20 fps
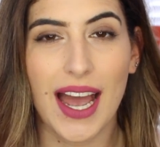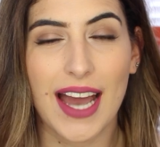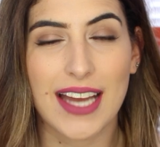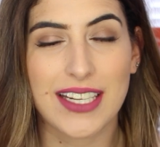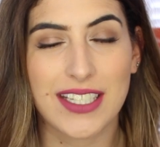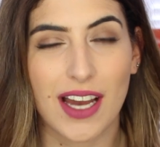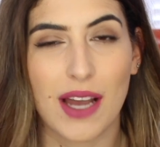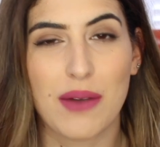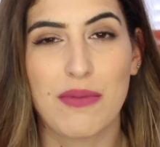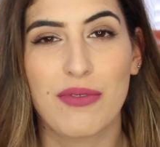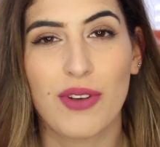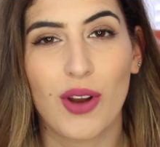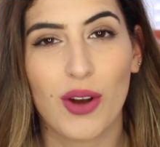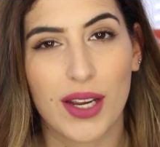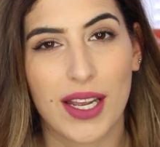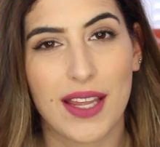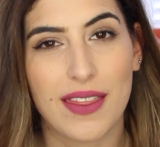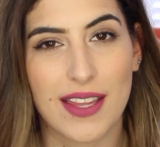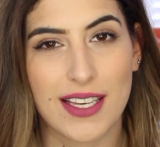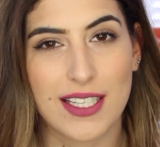And I'm
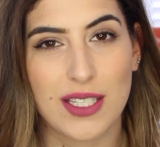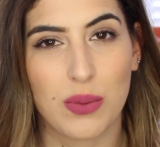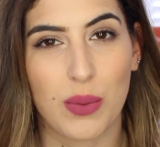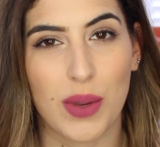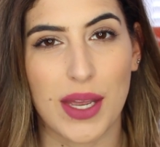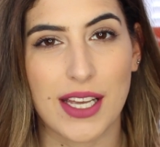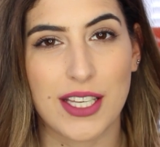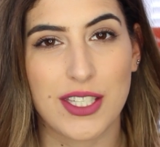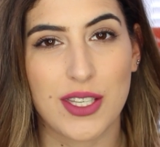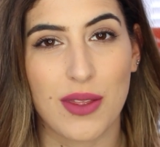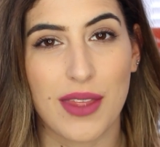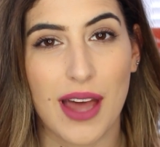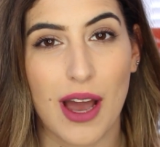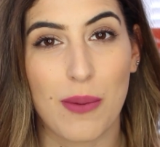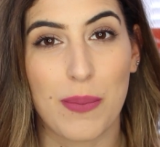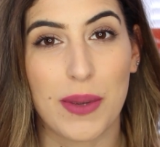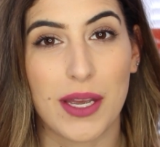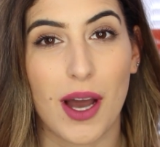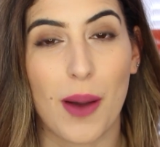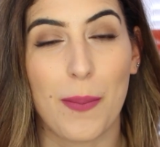vlogging this week, so
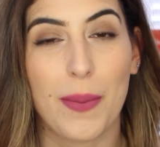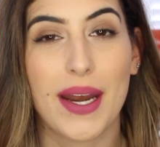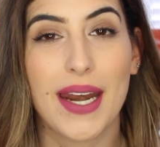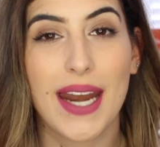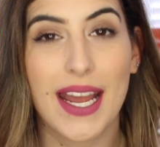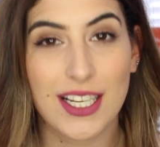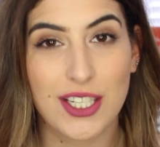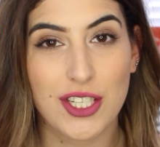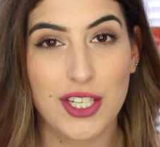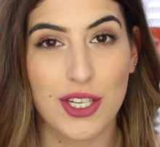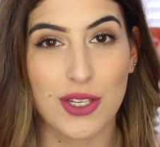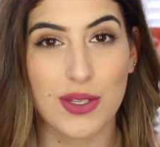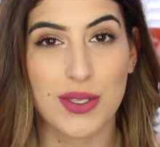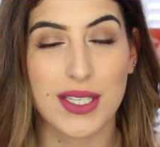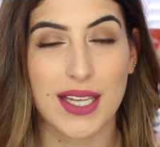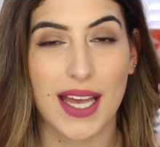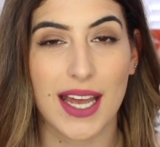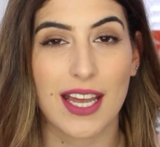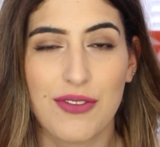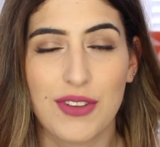that'll be up next
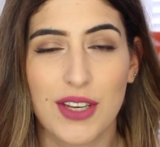Tuesday.